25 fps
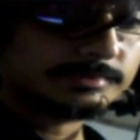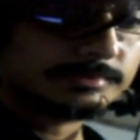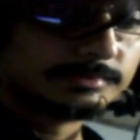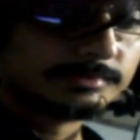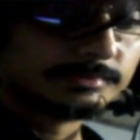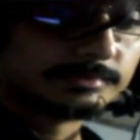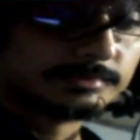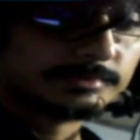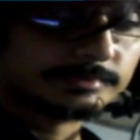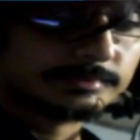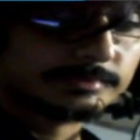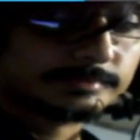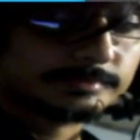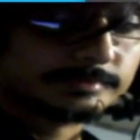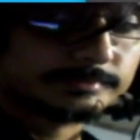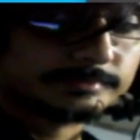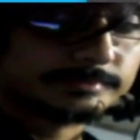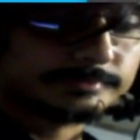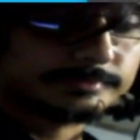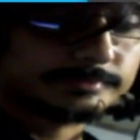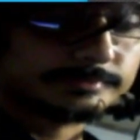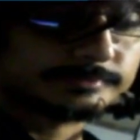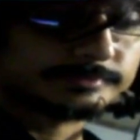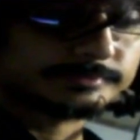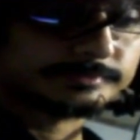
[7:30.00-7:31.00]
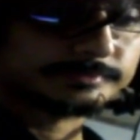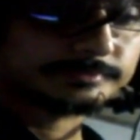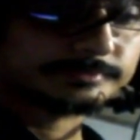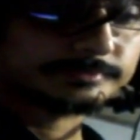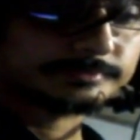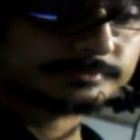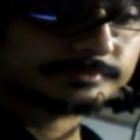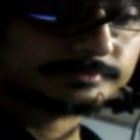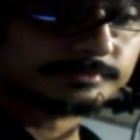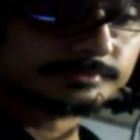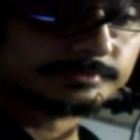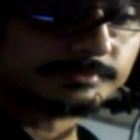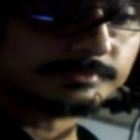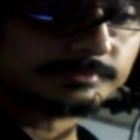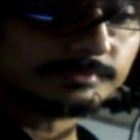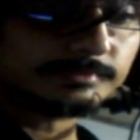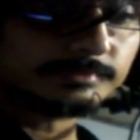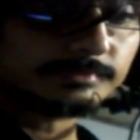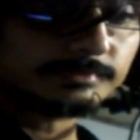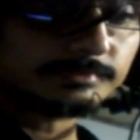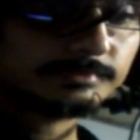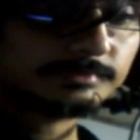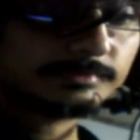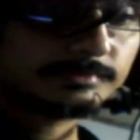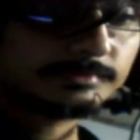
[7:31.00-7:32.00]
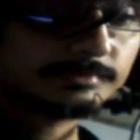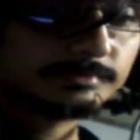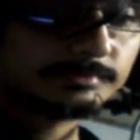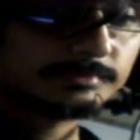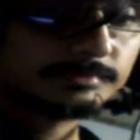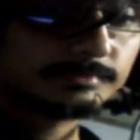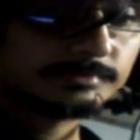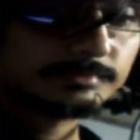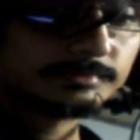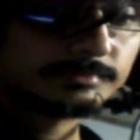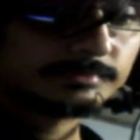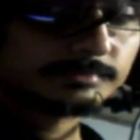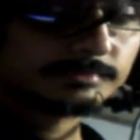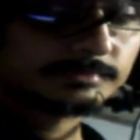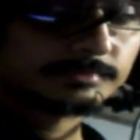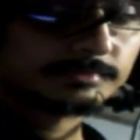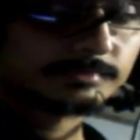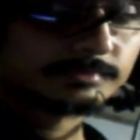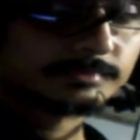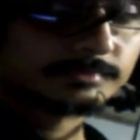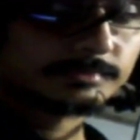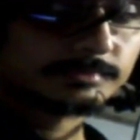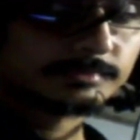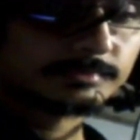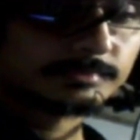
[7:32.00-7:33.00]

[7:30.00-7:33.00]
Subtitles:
No one is speaking in this clip.